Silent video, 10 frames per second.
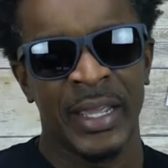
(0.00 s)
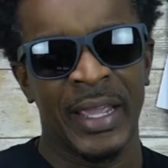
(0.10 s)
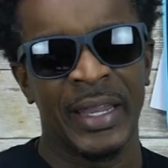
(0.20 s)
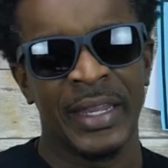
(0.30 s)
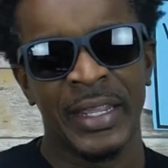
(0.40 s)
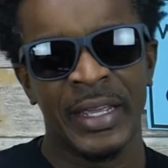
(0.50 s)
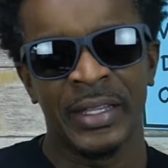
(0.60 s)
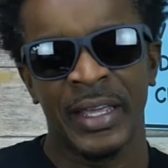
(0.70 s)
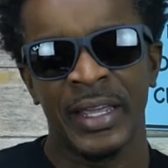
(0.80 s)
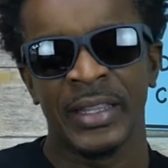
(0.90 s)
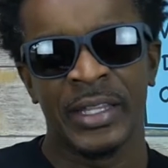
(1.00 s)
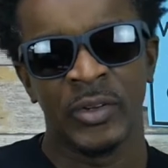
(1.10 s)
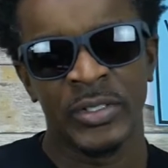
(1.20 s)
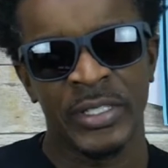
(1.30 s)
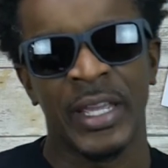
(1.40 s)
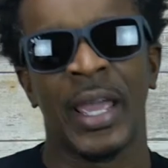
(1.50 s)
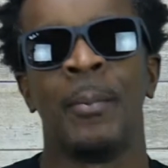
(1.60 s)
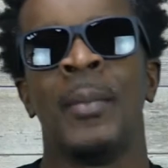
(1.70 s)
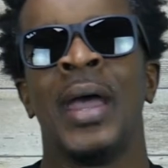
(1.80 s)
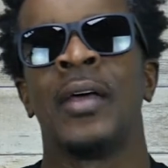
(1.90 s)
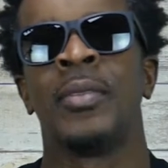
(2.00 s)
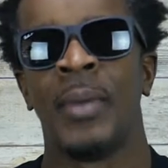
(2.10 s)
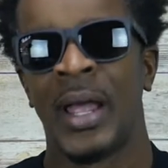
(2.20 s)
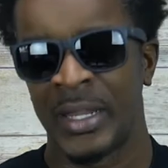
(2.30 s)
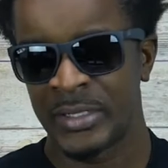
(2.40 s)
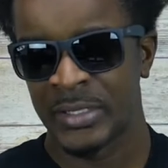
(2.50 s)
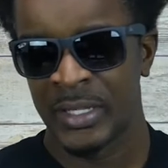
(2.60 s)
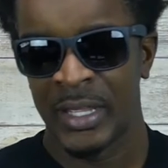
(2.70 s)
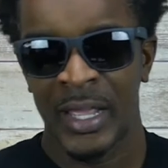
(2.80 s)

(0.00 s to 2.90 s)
in ELA, literacy, and mathematics.